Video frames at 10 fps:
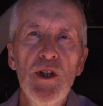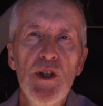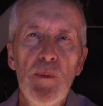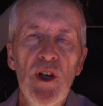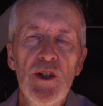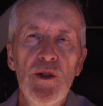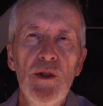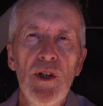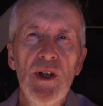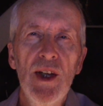
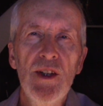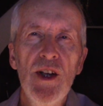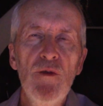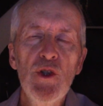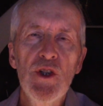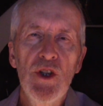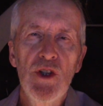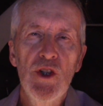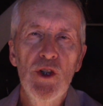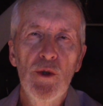inspector had never
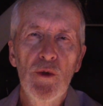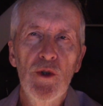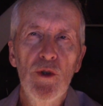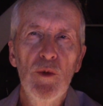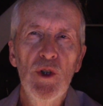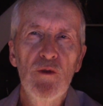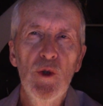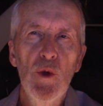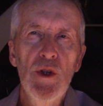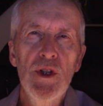seen geothermal, of
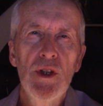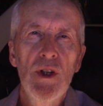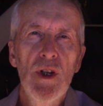course.